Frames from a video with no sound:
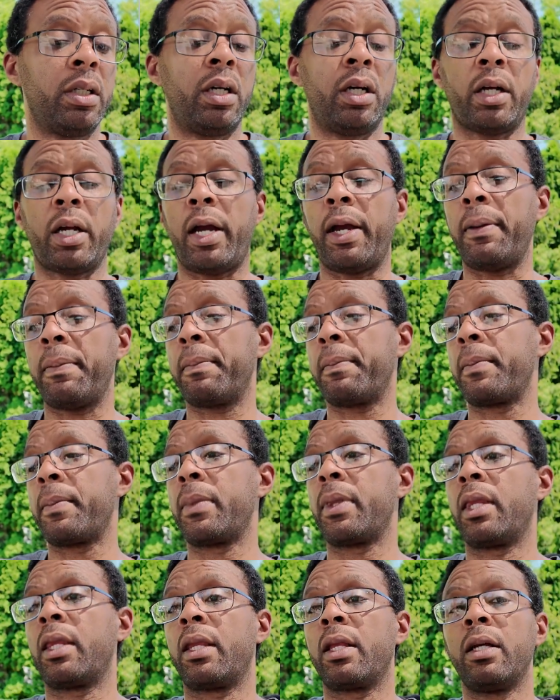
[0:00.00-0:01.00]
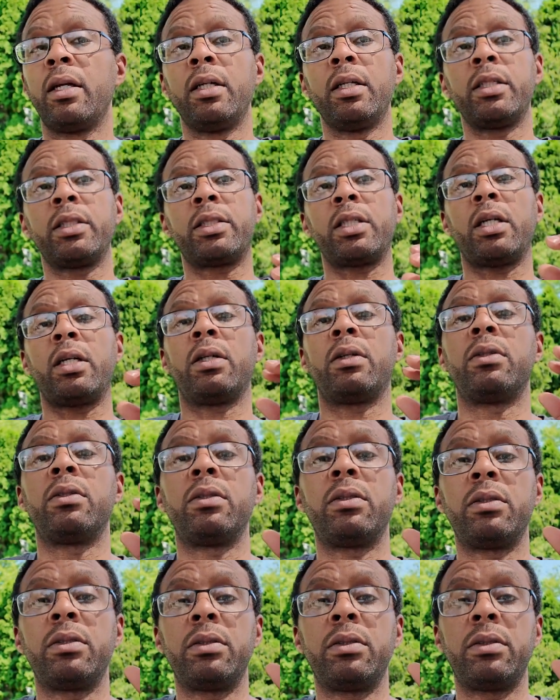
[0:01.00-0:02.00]
okay? So
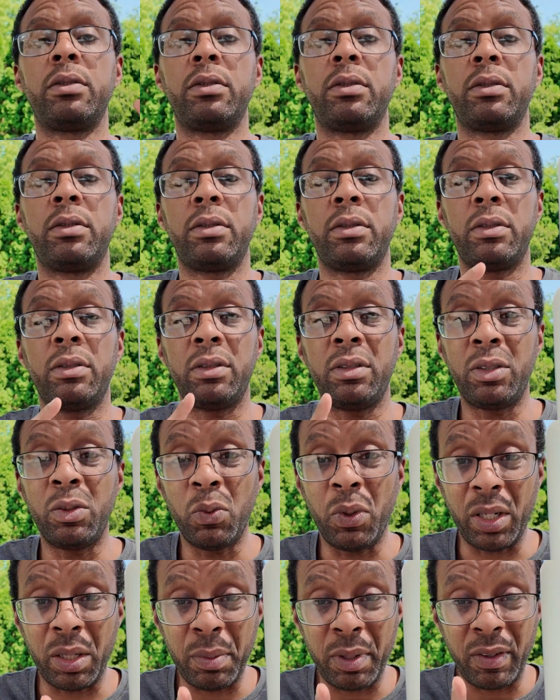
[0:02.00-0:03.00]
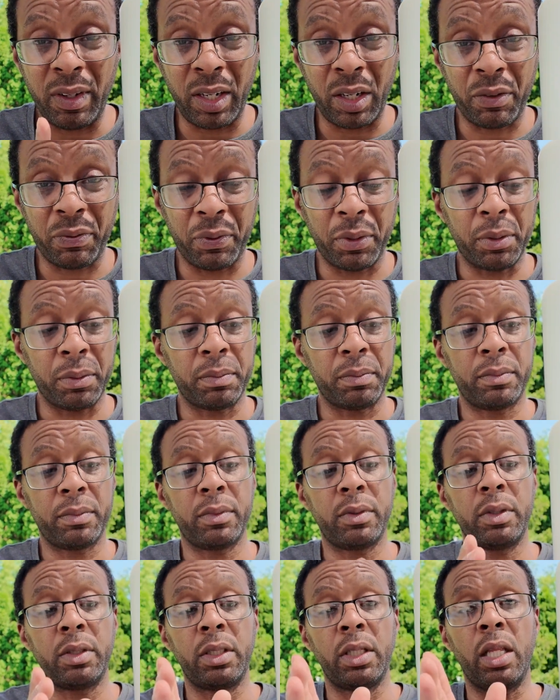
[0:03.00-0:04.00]
you wanna be careful.
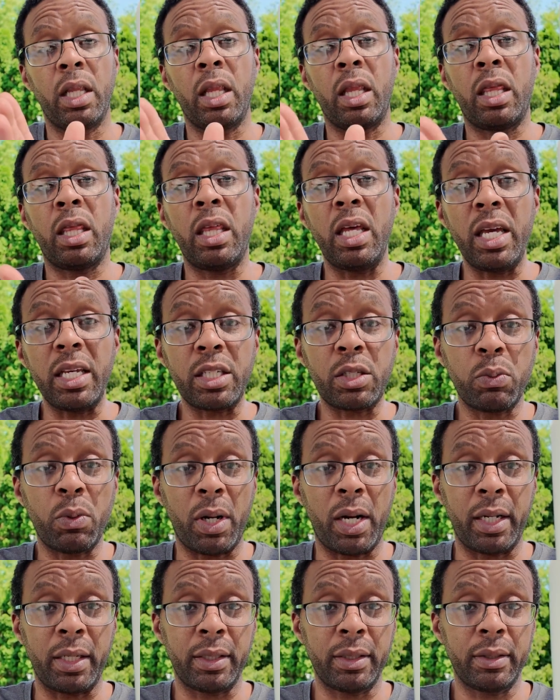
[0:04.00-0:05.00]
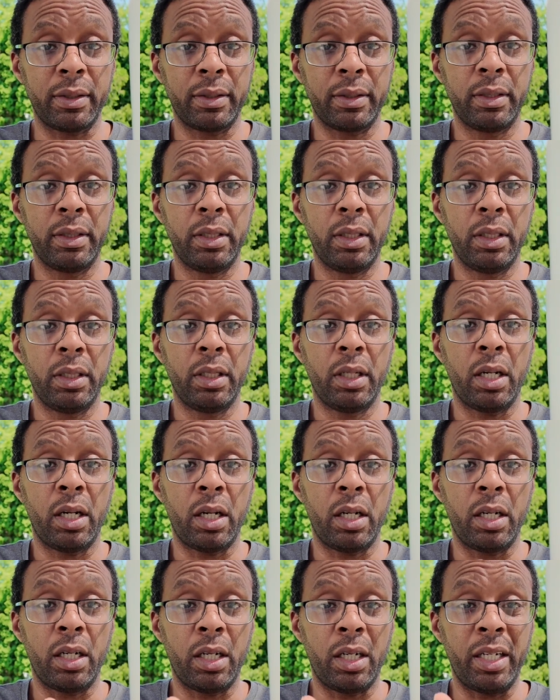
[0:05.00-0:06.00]
This one
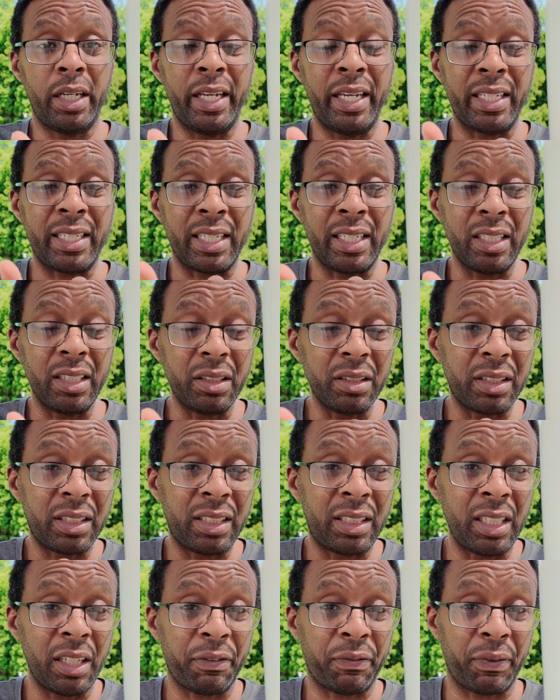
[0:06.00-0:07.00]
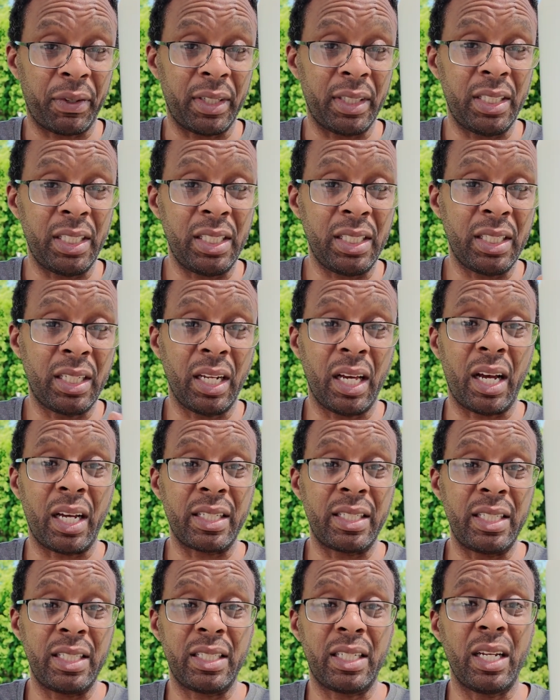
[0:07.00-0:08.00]
is a little different. These
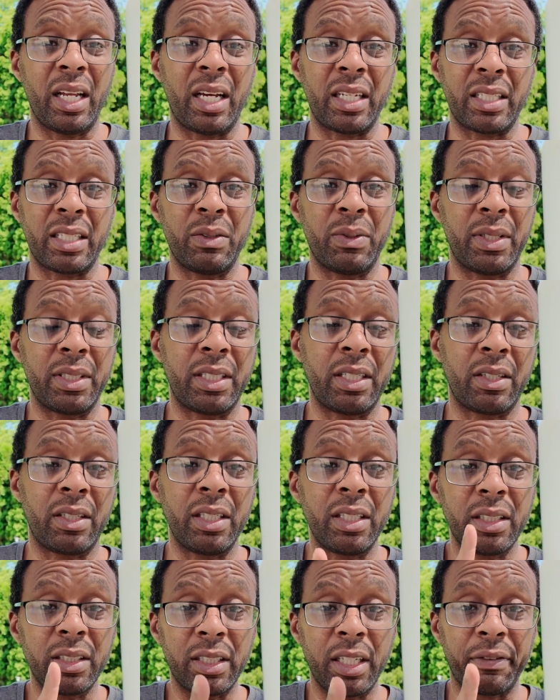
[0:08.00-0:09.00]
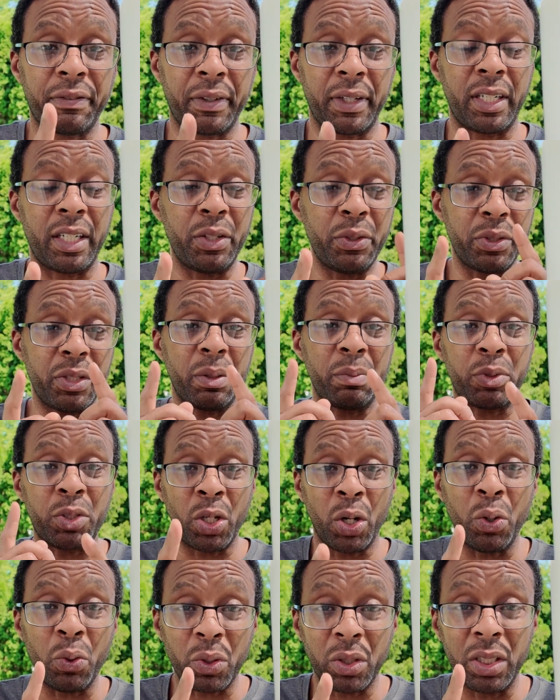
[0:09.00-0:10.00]
glossy ones, they're a little different. They do something
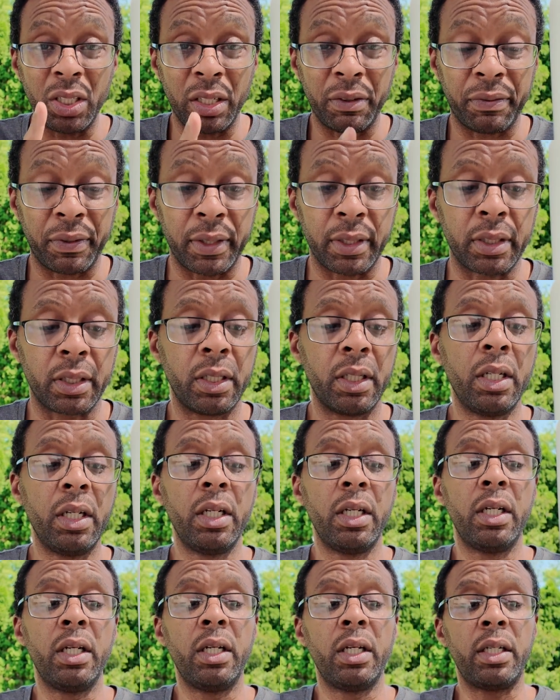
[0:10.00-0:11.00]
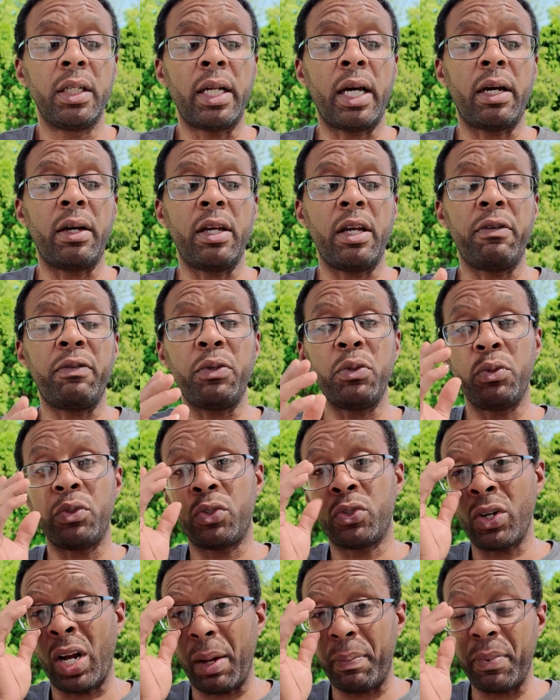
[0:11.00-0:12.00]
totally different. Now, if you
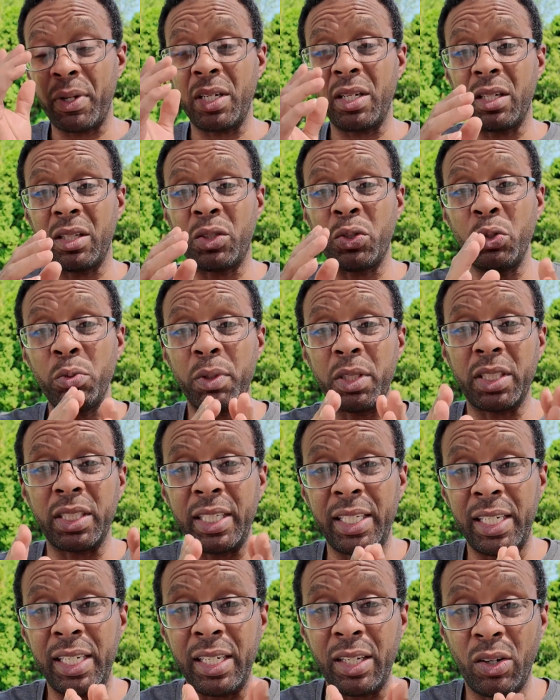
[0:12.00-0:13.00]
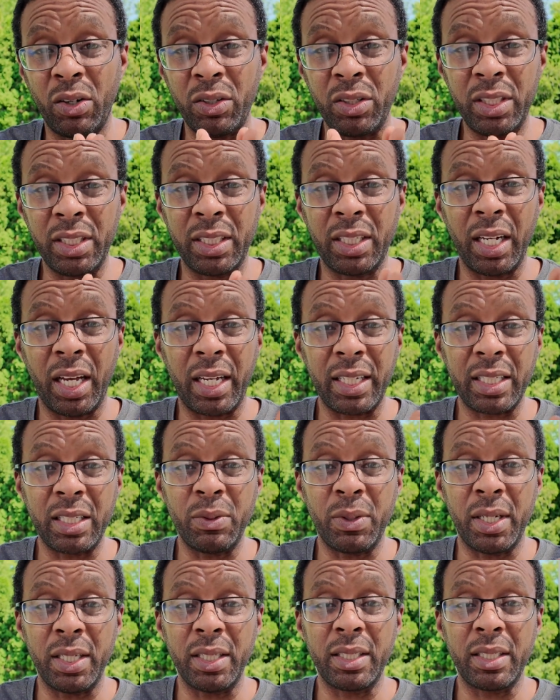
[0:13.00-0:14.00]
drop in too much ink on these
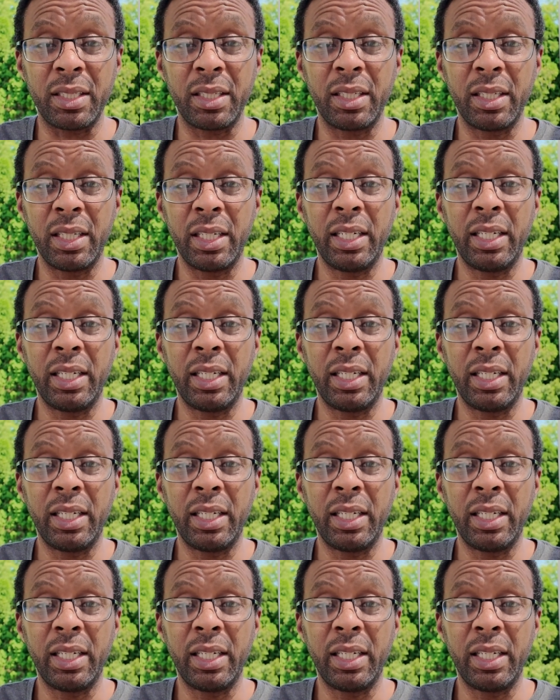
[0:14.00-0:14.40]
glossy ones,